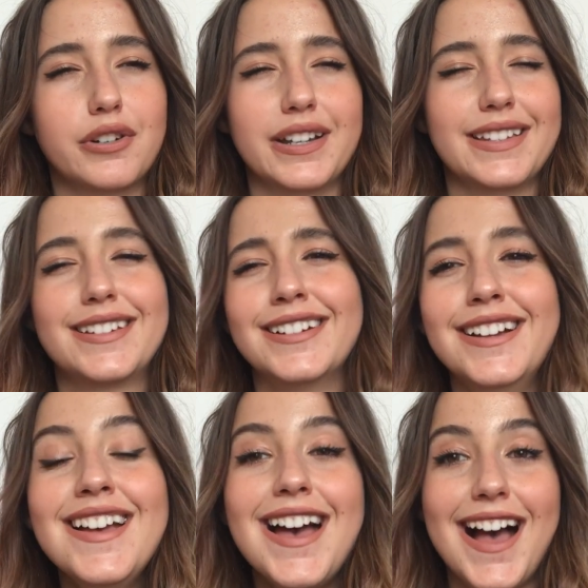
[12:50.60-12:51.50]

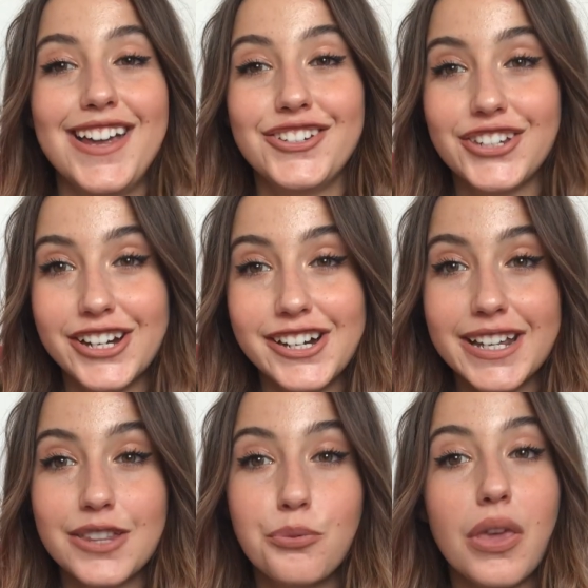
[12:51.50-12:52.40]

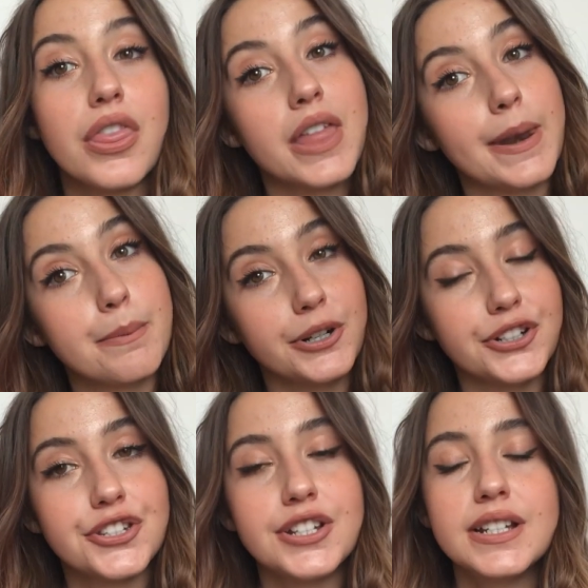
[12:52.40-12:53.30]
it with another
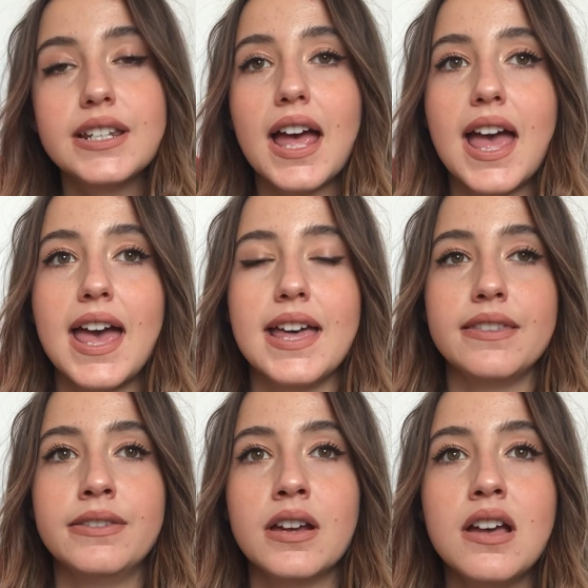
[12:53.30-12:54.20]
person,
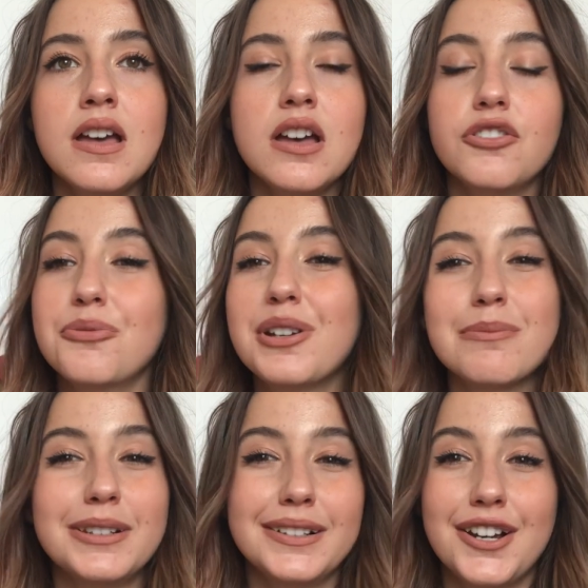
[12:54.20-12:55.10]
and to be
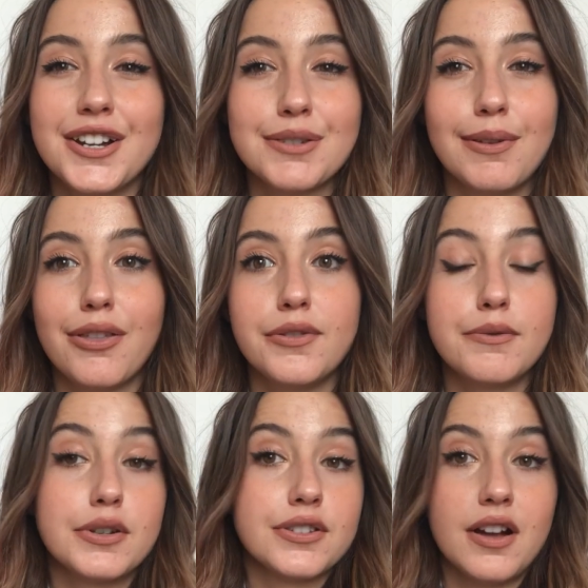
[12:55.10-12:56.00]
completely honest with you,
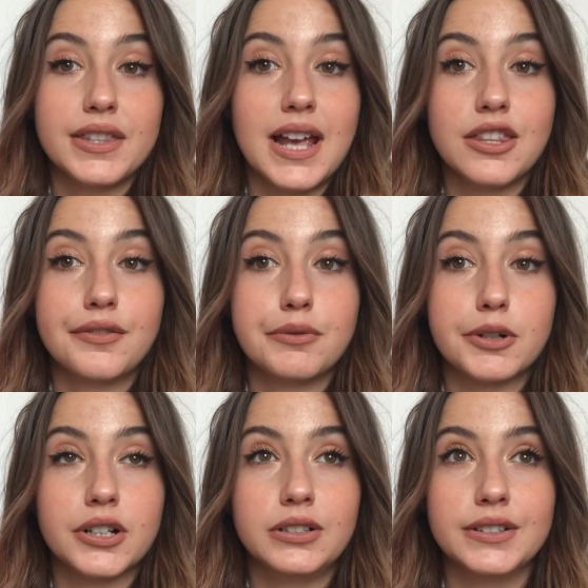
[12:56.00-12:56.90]
it was not the end of the
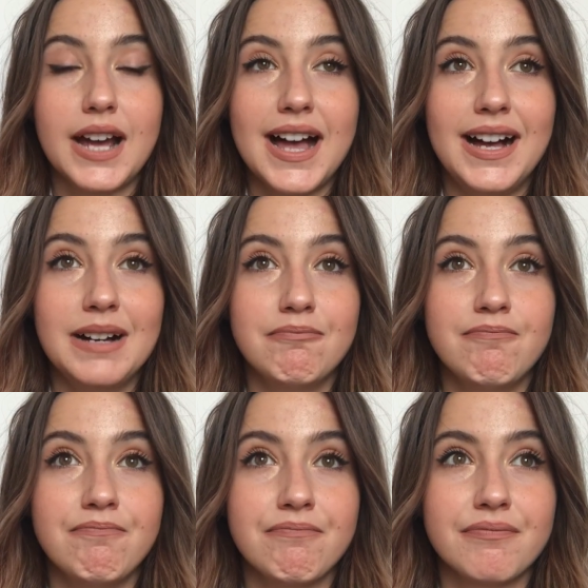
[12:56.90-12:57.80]
world.
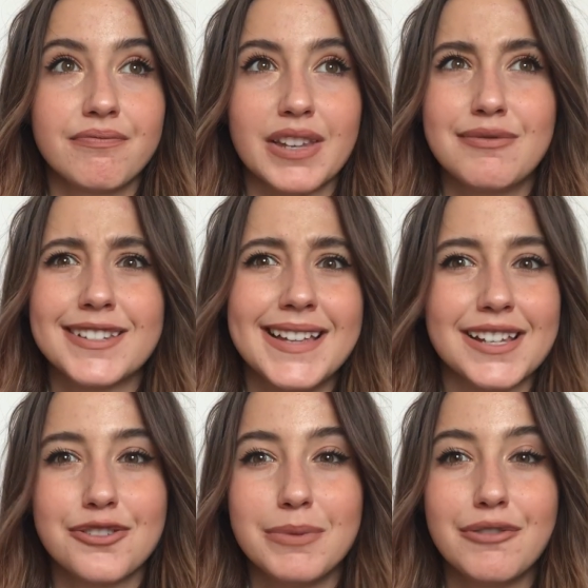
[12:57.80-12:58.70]
It was
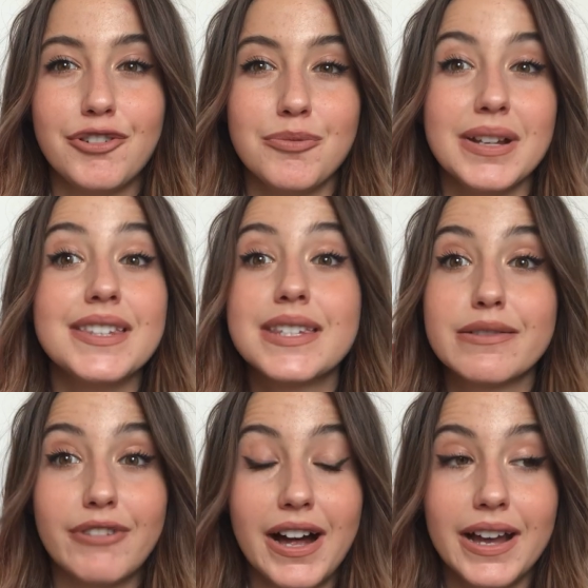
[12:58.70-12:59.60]
next to my room, it's
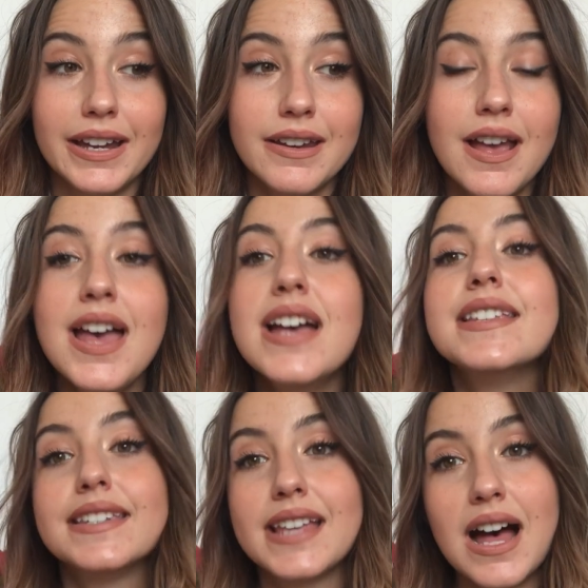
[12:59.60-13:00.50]
fine.
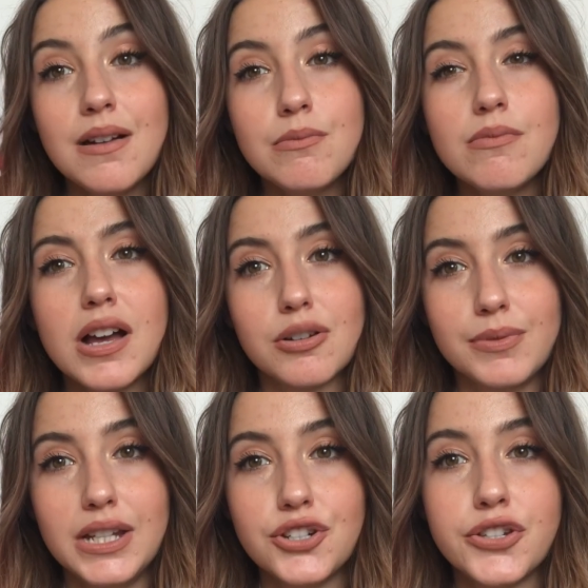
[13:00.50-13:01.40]
Some
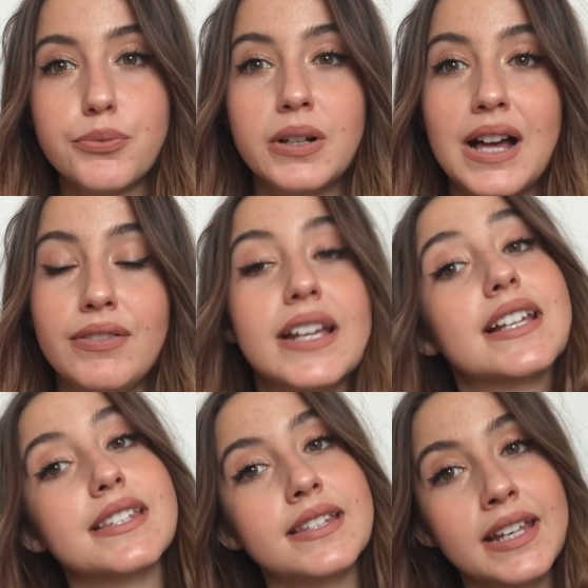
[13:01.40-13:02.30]
accommodations will have like
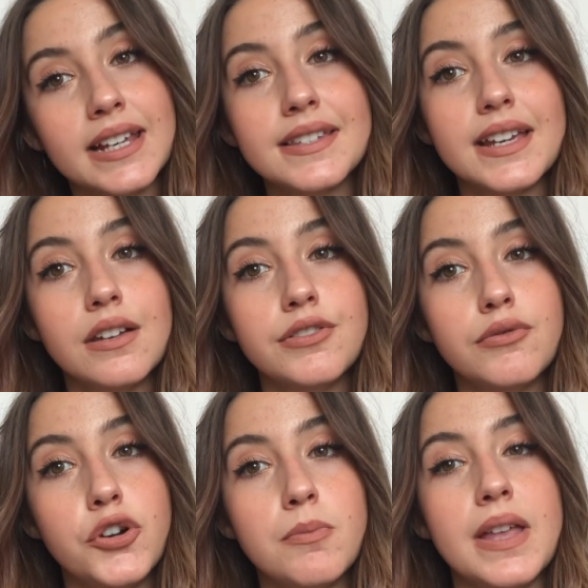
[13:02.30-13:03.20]
a sink inside of the
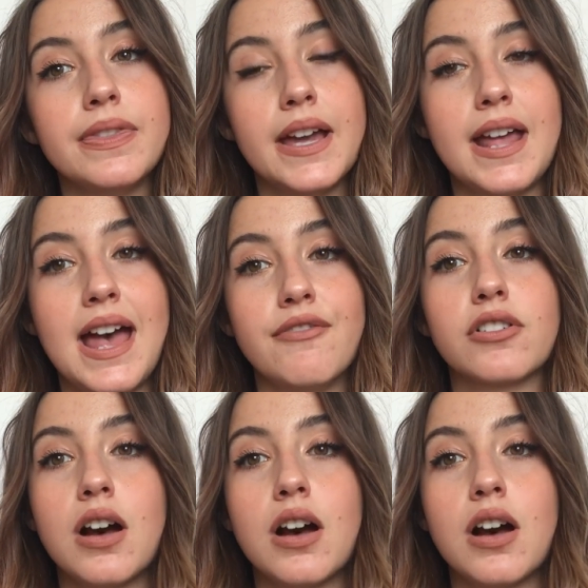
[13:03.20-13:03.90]
room and then have